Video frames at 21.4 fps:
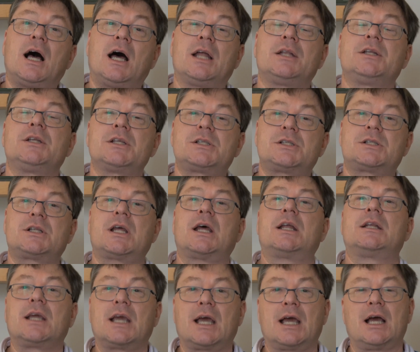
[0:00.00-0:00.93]

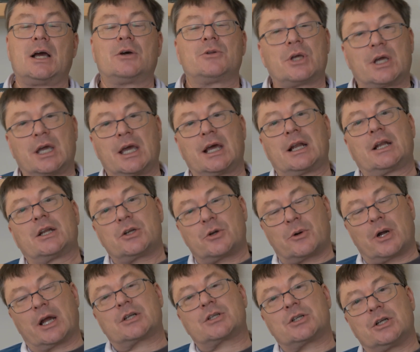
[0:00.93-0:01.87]
understanding how the
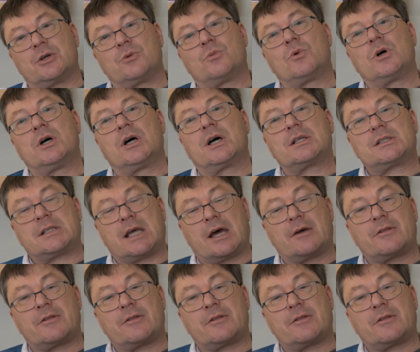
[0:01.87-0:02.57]
calendar actually works,